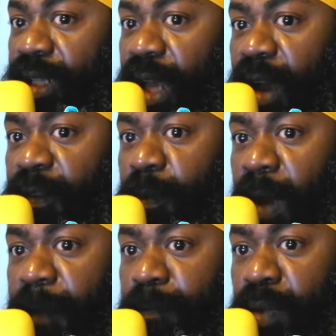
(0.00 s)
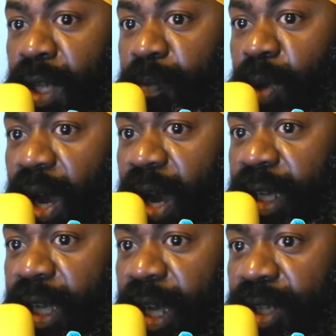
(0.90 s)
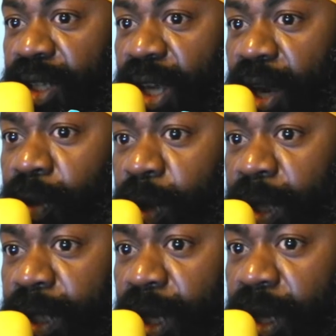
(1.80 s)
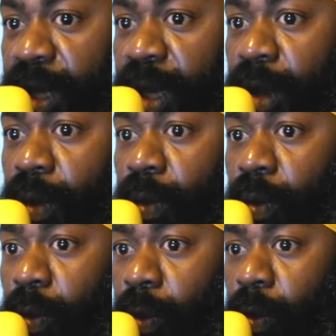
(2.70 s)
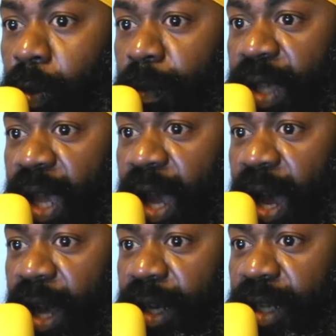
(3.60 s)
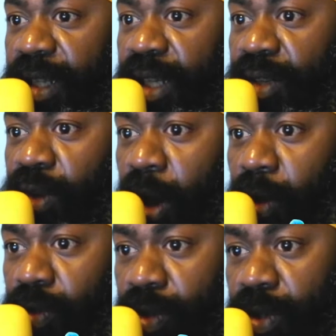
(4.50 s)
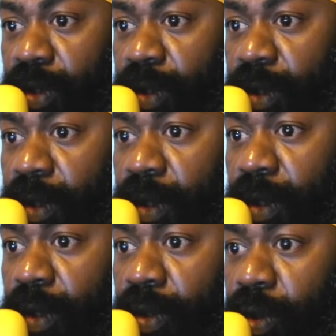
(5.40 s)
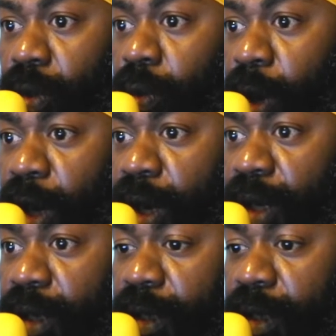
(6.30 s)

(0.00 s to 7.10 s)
of my people against the aggressor whom they had denounced to the world.